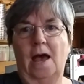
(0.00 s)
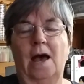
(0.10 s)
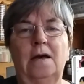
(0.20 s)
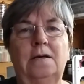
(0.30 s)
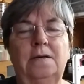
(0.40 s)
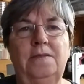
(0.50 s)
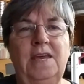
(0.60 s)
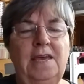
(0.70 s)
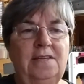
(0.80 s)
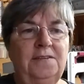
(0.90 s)
Uh,
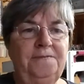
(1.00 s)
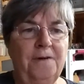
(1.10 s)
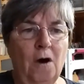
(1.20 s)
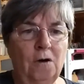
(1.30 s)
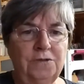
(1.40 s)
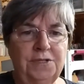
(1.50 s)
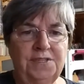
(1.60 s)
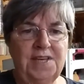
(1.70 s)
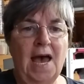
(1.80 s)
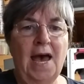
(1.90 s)
the default
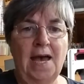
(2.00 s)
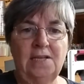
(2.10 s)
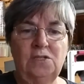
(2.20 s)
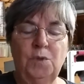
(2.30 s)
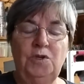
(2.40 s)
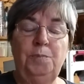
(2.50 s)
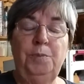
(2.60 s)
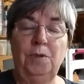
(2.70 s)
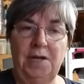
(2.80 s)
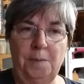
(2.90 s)
size when you
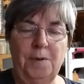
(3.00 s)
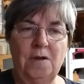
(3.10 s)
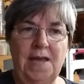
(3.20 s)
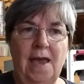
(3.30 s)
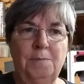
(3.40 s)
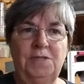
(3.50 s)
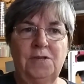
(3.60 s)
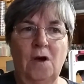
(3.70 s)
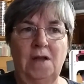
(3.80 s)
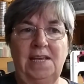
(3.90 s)
pull it up on
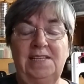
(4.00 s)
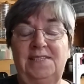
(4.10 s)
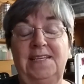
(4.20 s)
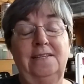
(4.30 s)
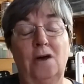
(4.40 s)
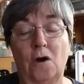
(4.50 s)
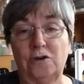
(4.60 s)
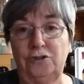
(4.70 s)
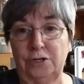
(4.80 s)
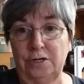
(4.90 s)
Amazon is the
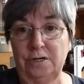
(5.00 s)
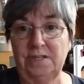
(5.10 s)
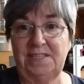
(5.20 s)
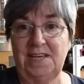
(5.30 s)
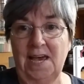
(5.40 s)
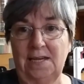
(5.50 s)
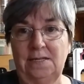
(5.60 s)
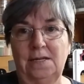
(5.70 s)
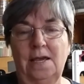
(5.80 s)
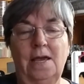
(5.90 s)
larger
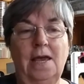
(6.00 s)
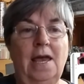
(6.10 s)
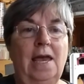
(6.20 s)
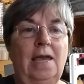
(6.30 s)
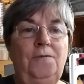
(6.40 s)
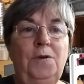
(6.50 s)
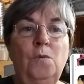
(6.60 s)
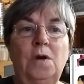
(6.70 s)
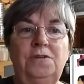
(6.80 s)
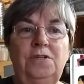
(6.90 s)
set. If you
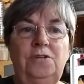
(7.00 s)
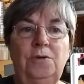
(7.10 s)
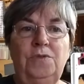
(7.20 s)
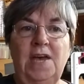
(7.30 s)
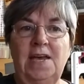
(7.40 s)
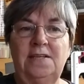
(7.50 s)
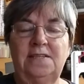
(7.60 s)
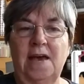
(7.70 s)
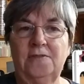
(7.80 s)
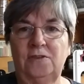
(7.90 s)
want to do
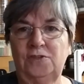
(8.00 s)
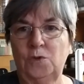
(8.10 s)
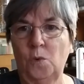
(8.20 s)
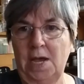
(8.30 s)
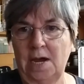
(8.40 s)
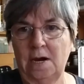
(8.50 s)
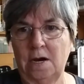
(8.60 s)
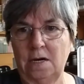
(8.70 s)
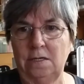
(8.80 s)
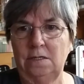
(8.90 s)
things like the
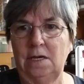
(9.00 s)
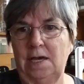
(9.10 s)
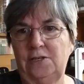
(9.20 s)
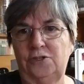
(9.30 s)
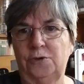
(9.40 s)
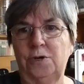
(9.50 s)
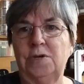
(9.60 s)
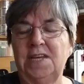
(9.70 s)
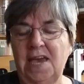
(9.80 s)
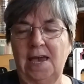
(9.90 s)
square
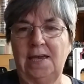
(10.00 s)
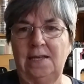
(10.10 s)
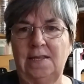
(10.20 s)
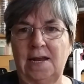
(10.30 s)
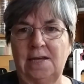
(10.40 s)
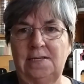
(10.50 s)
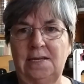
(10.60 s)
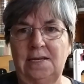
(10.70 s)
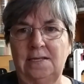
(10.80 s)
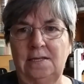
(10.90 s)
extruded cane that I
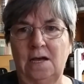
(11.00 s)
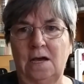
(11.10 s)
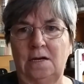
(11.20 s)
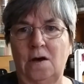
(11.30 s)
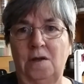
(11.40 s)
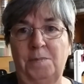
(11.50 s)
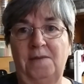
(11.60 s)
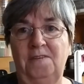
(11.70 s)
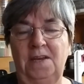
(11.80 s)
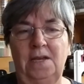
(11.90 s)
did uh, on
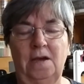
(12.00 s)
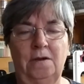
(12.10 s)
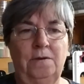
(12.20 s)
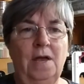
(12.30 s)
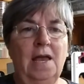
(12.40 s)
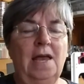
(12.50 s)
my video,